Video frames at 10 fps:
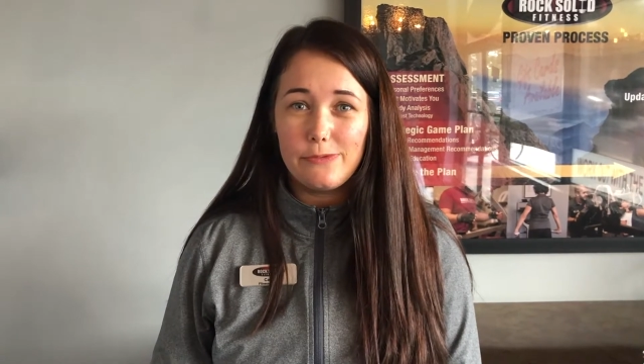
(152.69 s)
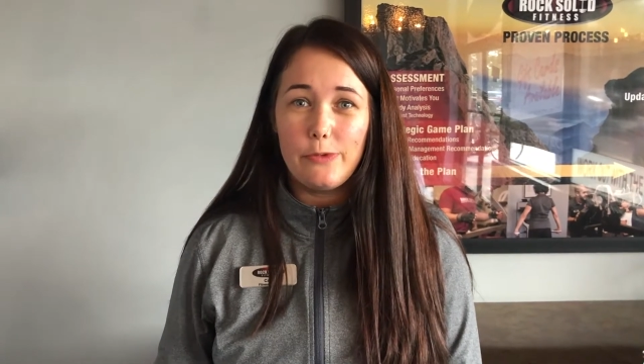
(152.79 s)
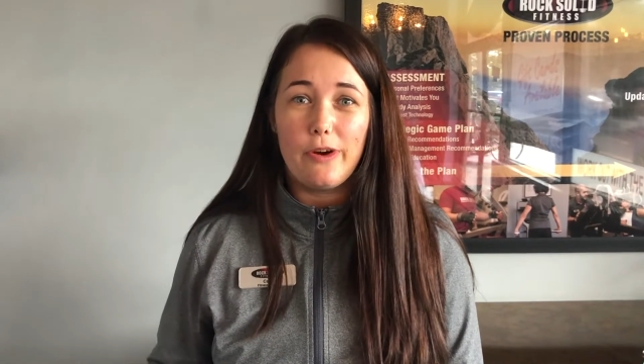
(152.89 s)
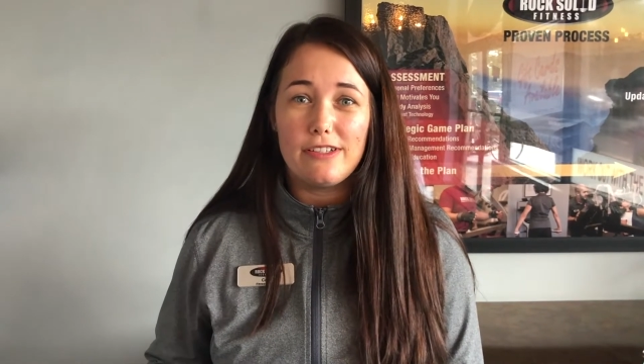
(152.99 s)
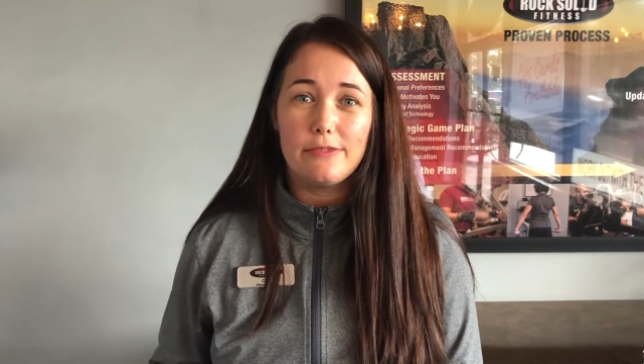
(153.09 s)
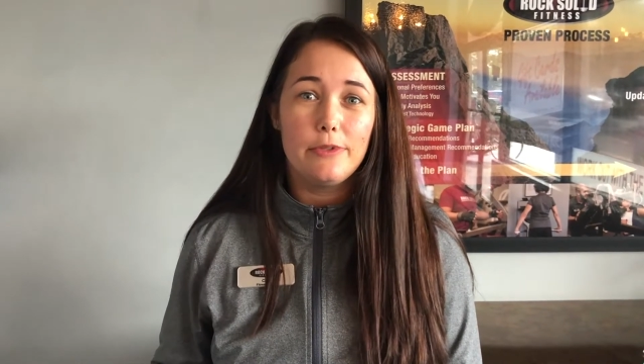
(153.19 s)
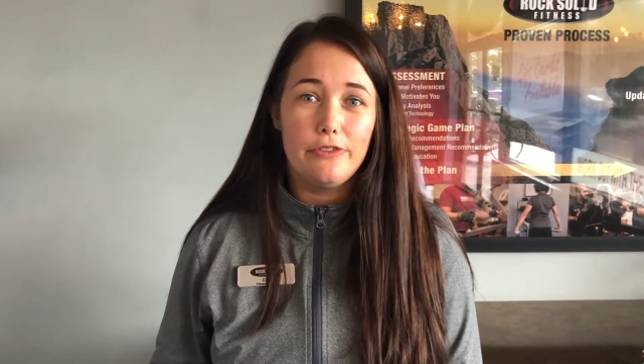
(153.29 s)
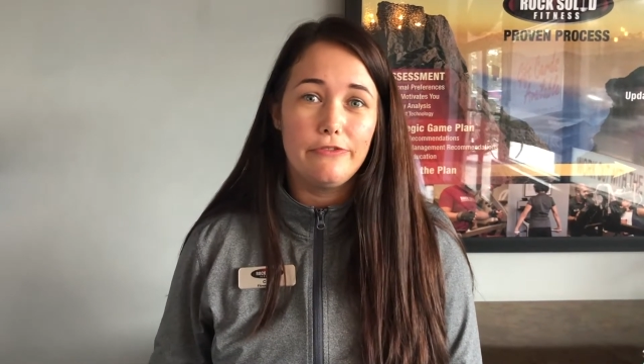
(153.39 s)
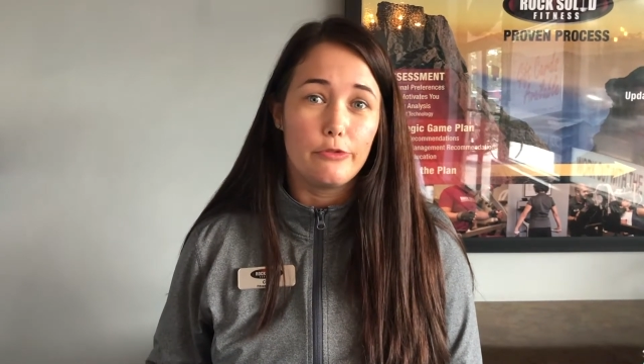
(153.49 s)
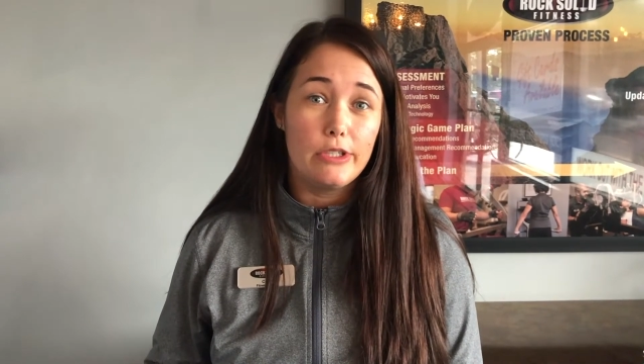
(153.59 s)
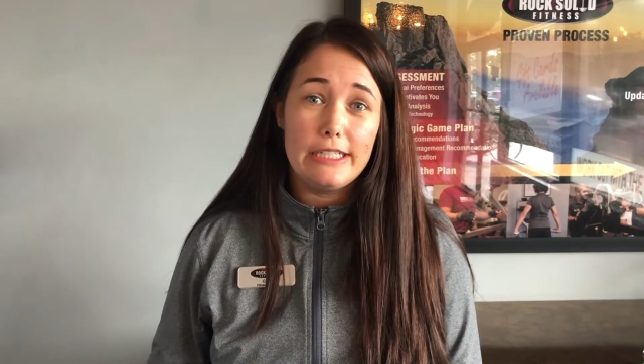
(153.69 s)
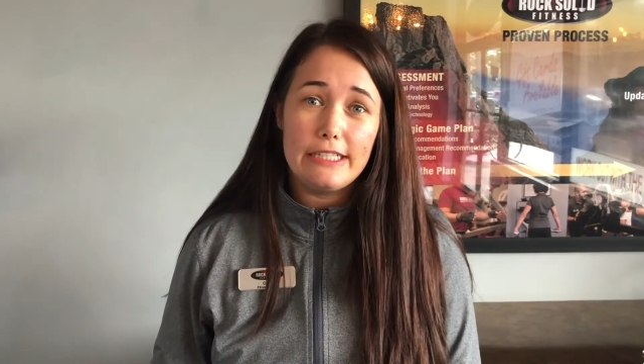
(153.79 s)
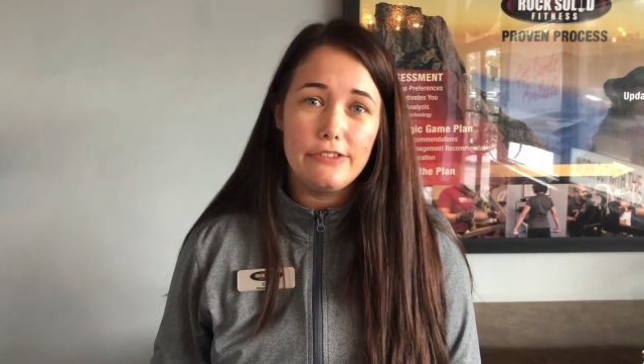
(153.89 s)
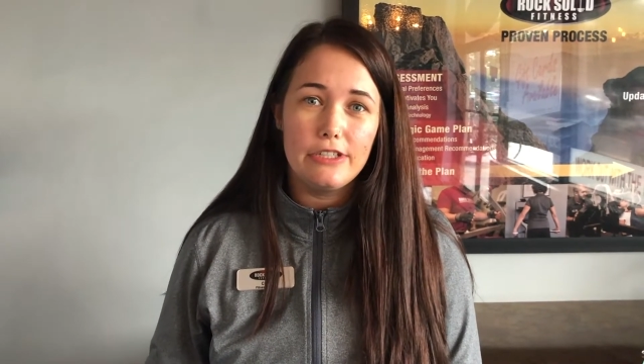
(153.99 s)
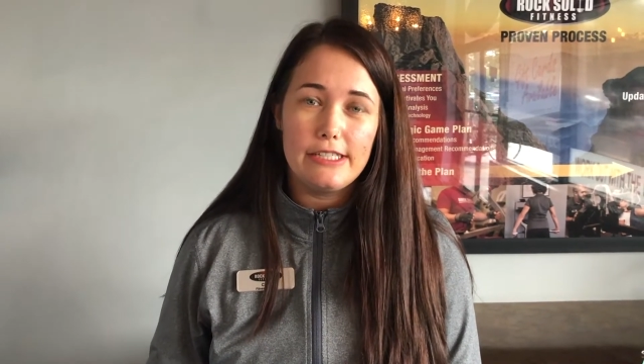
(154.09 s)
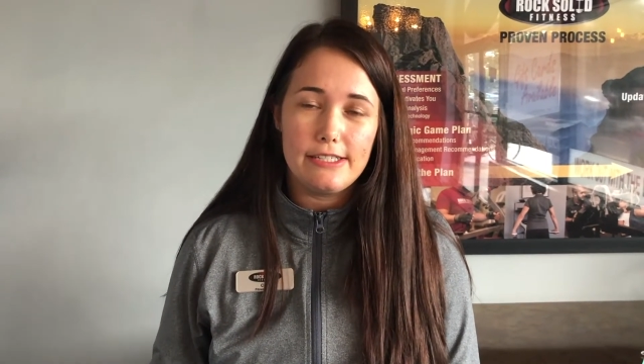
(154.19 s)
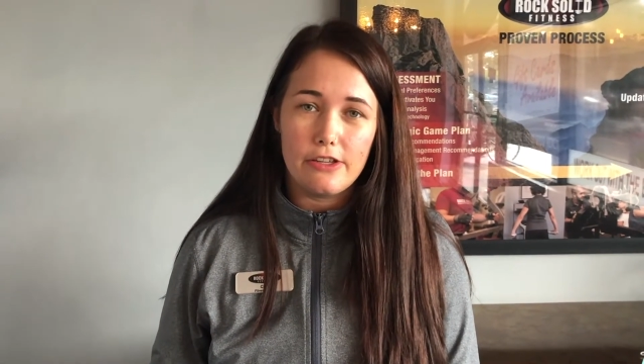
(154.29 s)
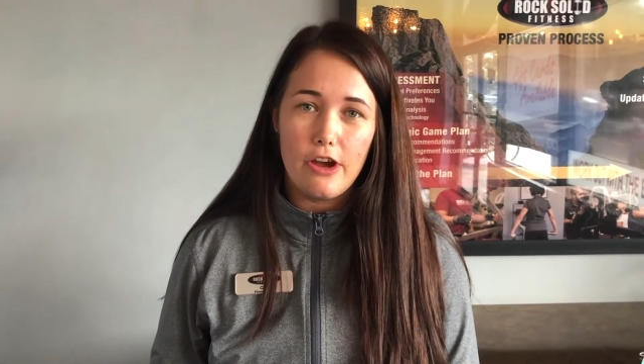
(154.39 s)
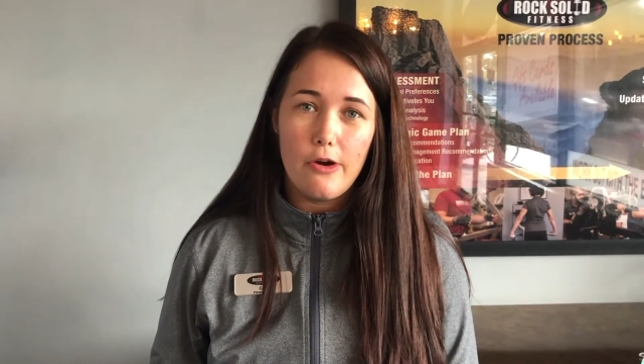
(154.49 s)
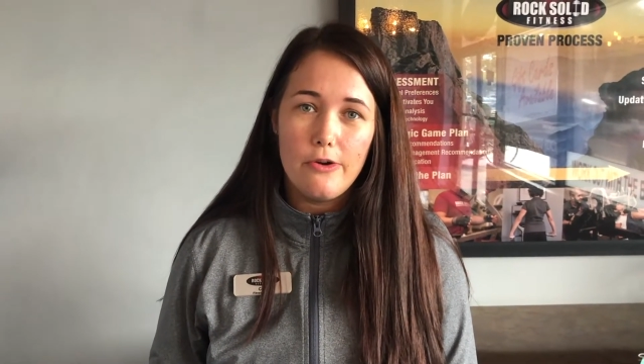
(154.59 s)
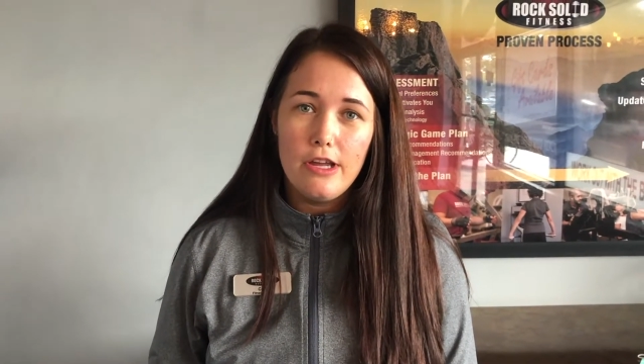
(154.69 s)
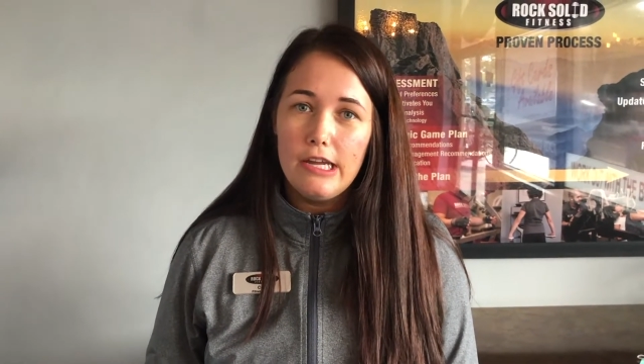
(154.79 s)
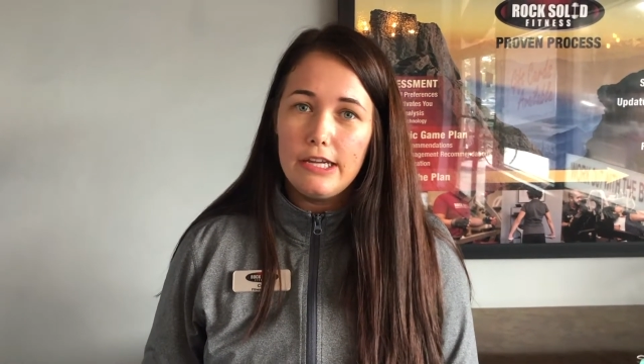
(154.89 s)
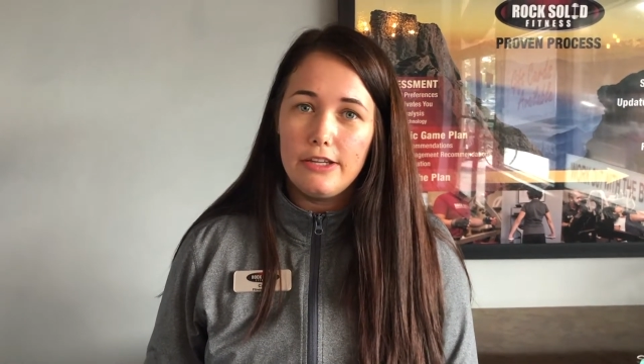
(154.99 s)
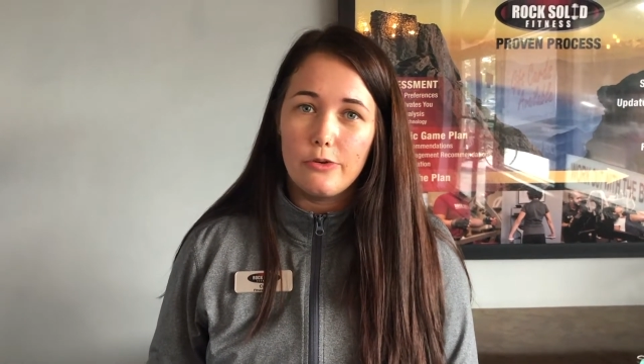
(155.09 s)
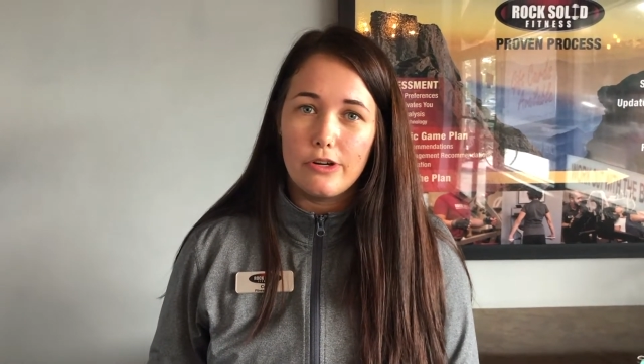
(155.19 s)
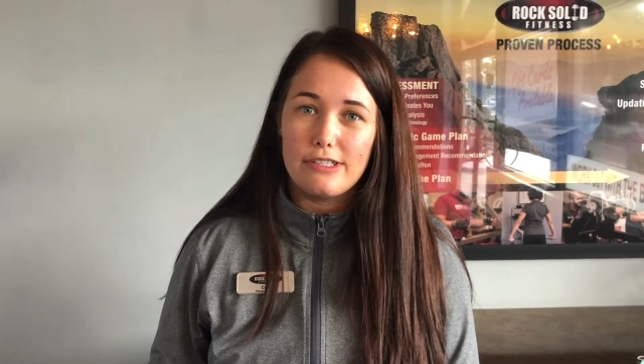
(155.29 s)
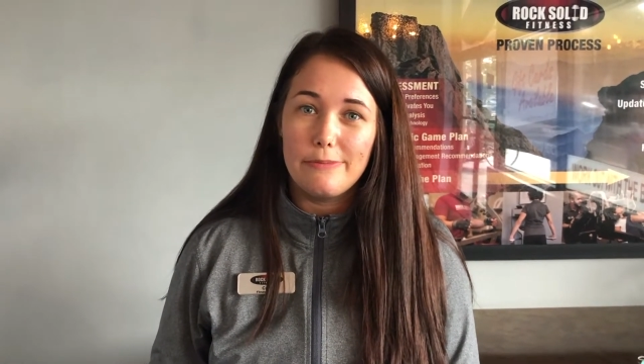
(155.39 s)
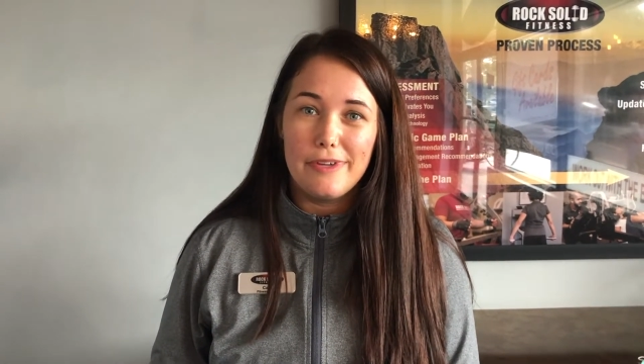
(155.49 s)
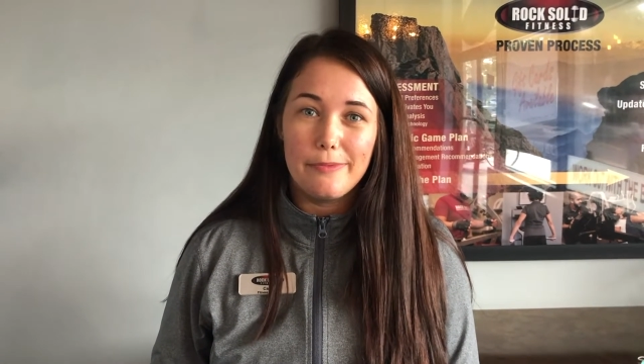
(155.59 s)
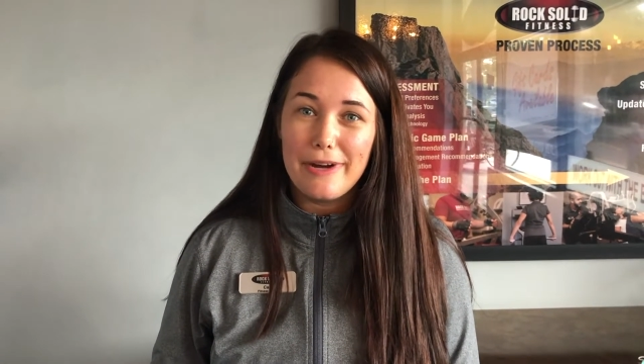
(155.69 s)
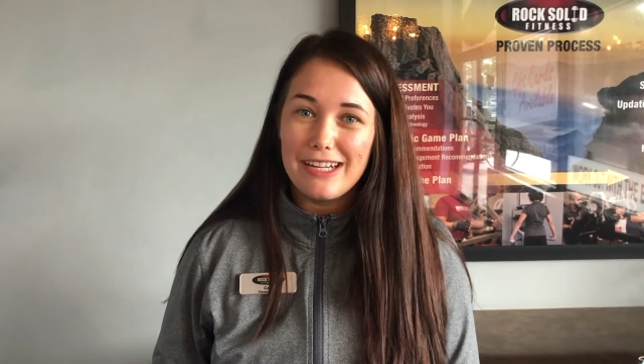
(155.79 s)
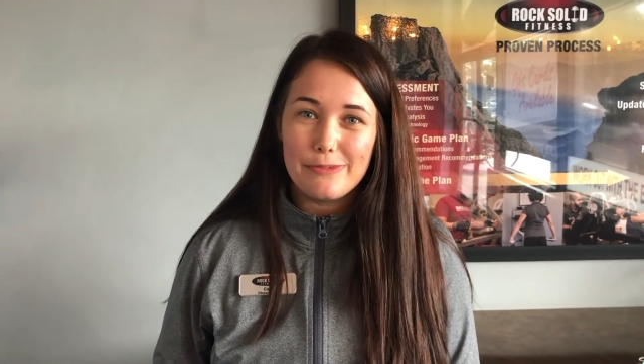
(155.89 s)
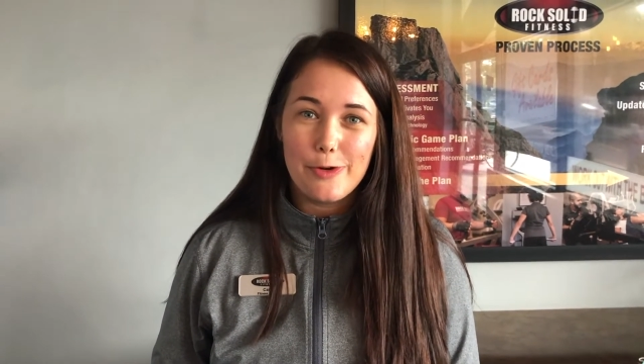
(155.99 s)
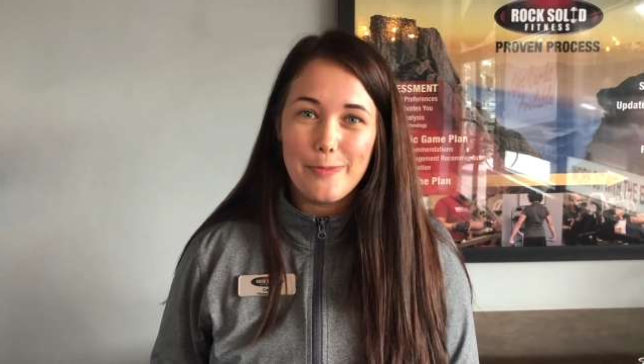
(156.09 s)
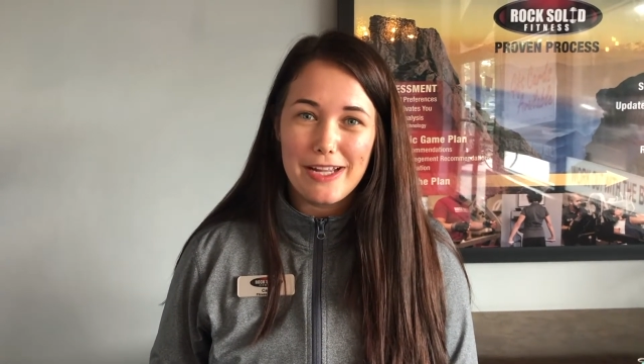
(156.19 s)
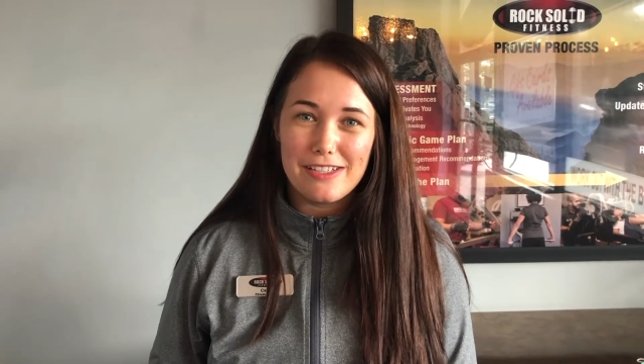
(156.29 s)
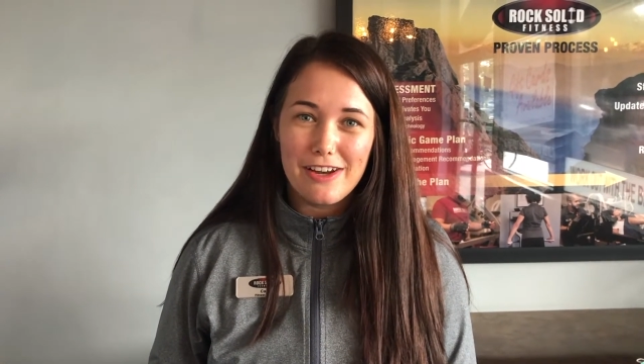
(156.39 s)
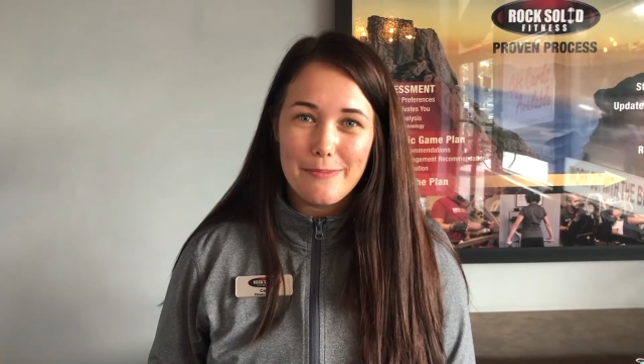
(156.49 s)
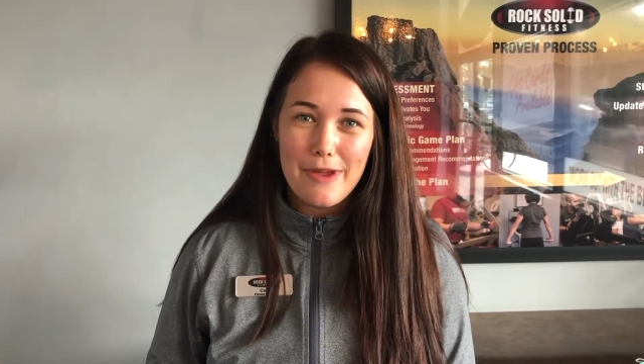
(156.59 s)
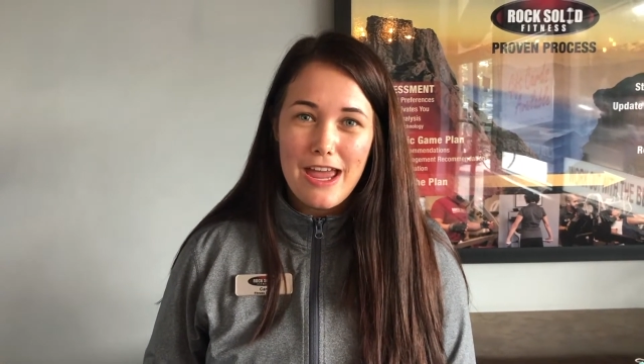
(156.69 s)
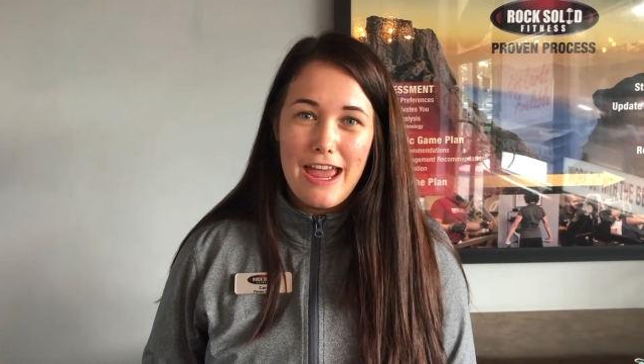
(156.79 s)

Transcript: we want to move really, really slow in order to minimize momentum